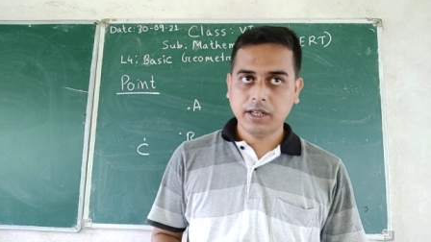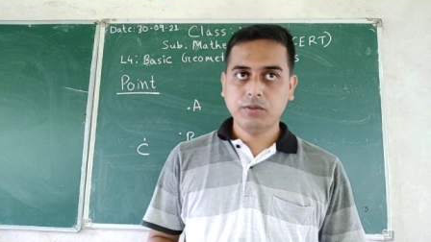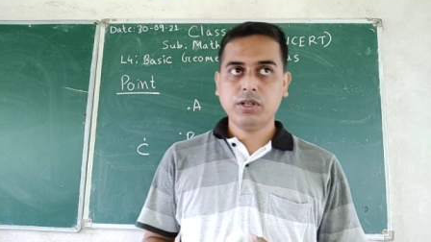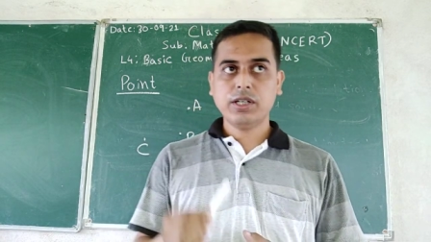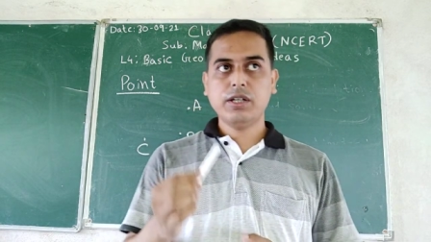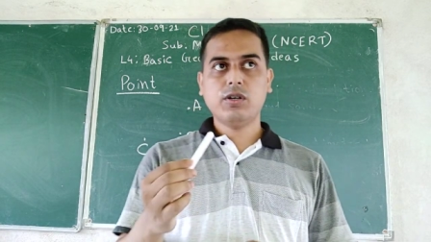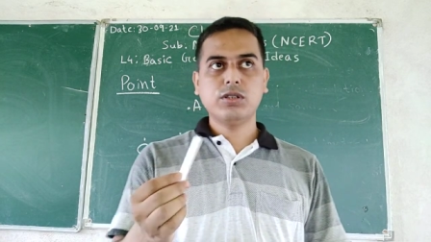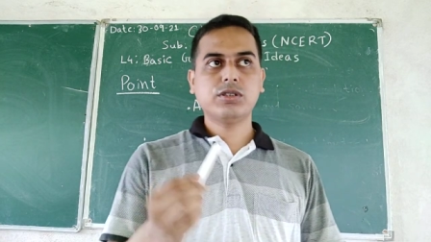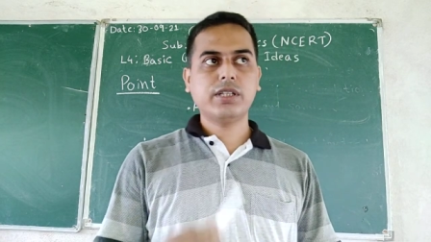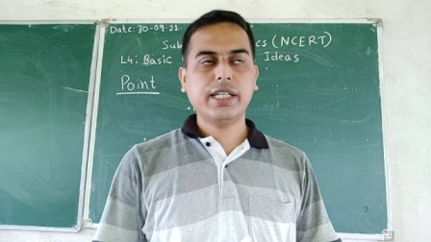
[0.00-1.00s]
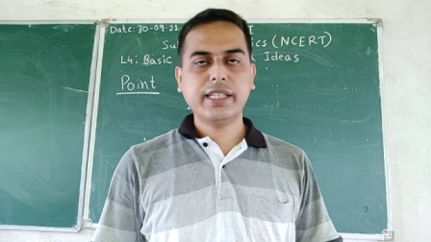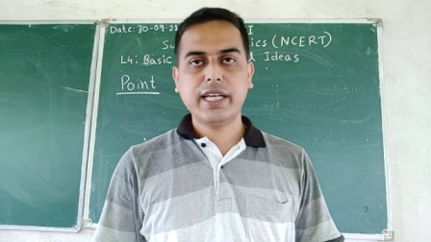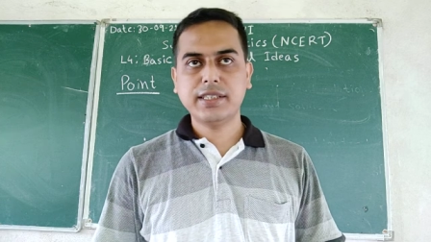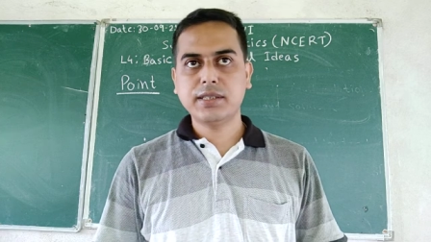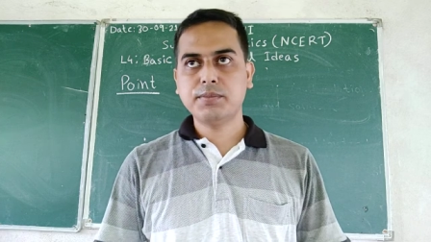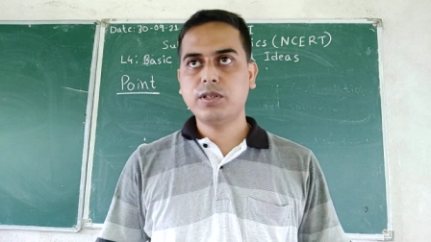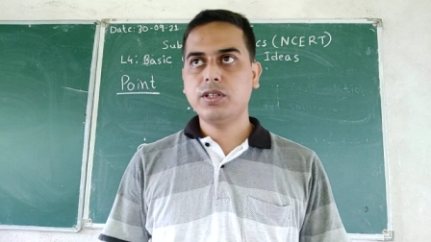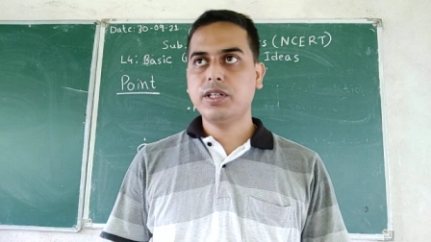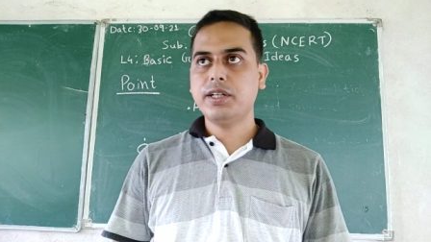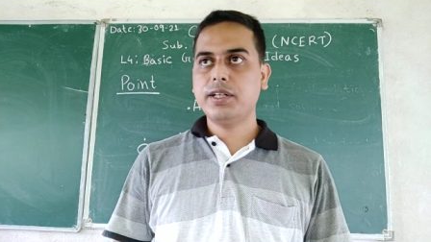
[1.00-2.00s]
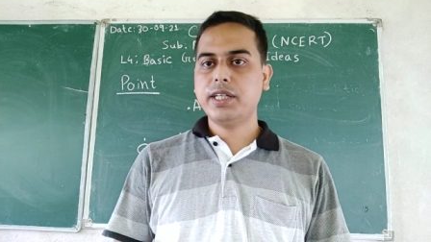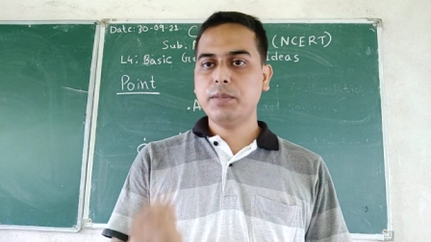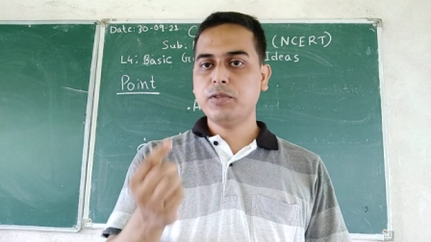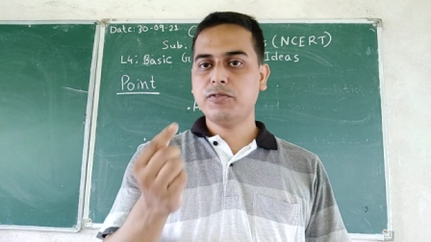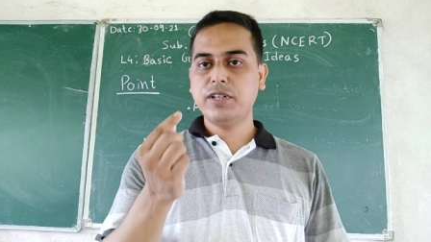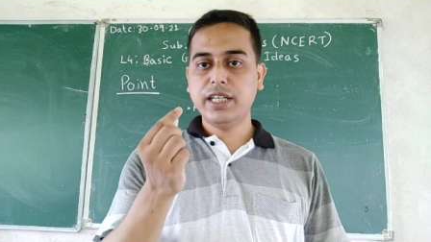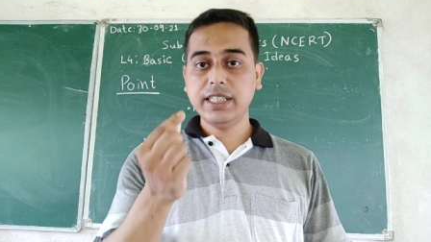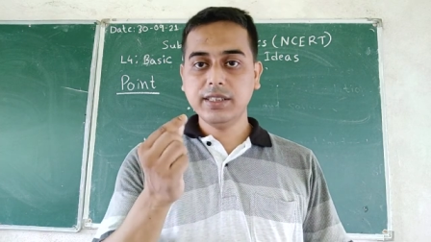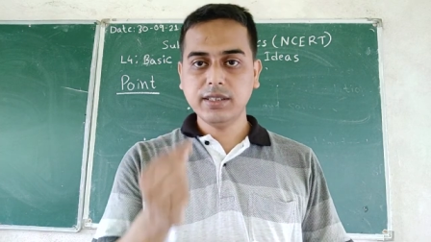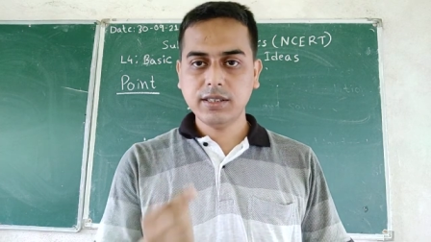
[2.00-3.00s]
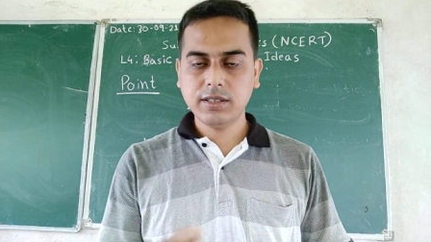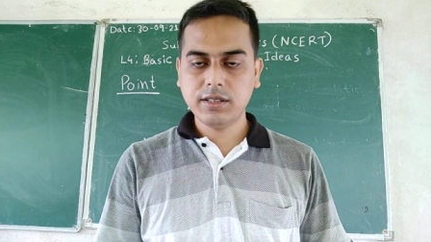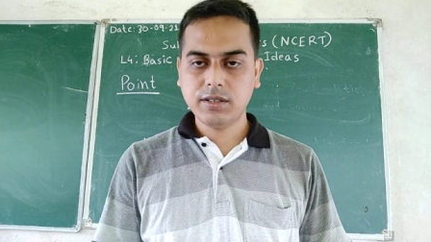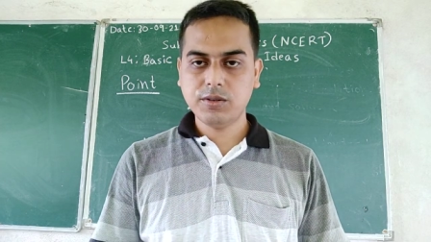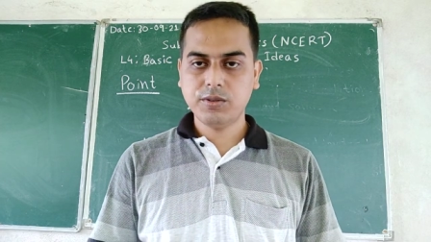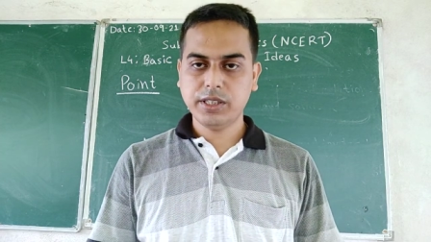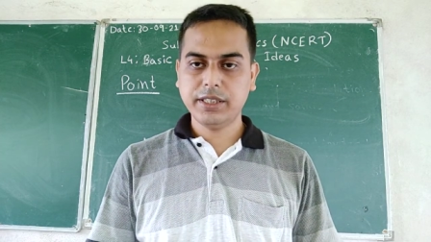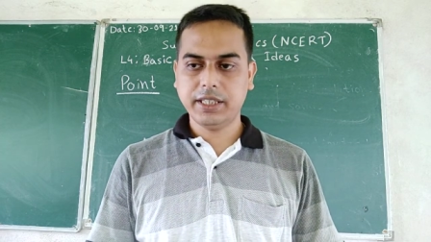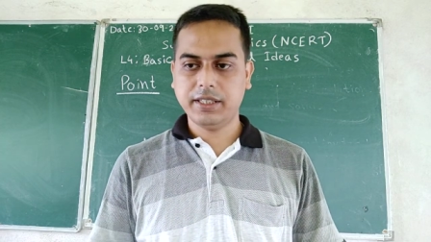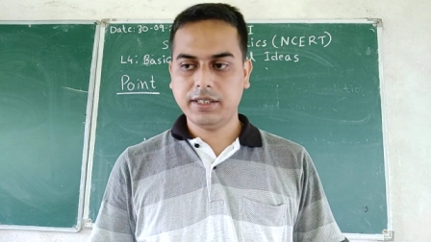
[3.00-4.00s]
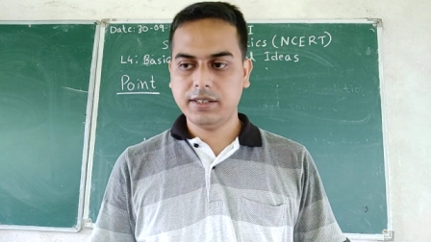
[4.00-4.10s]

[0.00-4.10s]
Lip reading: we can also take the example, you can tip of a needle we can take.